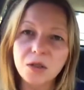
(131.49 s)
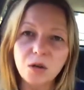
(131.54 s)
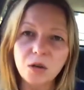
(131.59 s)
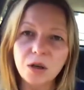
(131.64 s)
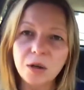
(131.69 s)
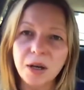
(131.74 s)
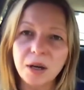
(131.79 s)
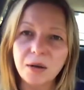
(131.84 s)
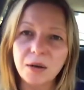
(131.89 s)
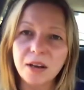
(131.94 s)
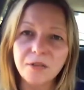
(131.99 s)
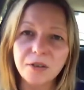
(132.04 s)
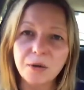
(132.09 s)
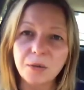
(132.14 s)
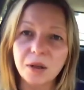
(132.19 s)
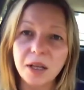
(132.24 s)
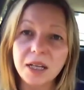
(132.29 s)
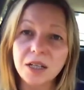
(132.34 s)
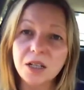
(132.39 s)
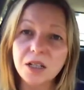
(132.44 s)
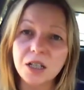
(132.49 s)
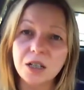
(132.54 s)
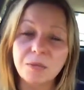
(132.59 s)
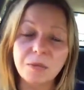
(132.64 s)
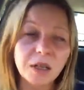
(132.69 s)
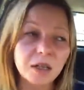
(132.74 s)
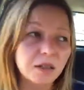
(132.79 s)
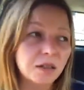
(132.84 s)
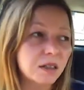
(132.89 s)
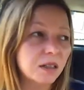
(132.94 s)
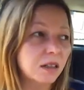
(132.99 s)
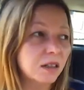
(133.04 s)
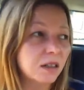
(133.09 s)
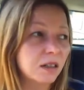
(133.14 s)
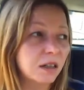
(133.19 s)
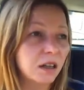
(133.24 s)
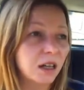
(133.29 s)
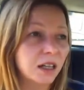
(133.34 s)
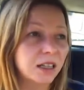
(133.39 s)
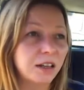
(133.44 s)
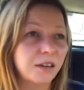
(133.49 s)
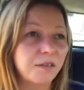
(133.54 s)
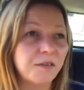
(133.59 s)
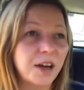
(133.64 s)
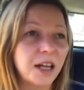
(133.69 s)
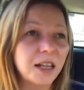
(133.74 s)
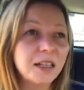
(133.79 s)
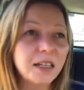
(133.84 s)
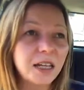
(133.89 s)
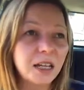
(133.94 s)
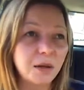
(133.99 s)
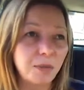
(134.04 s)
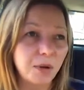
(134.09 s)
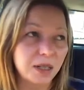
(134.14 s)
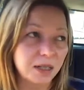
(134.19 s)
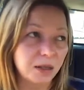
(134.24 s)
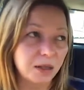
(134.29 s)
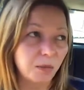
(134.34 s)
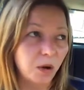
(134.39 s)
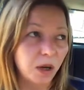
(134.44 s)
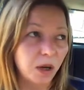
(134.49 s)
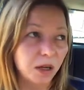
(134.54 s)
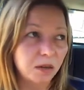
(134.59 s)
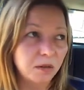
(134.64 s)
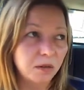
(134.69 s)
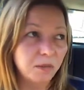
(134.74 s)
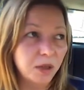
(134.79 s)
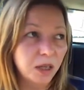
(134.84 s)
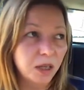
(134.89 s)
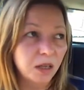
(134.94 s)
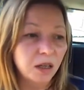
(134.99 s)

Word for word: talk about every relationship here. So, you know, like they're validated by someone,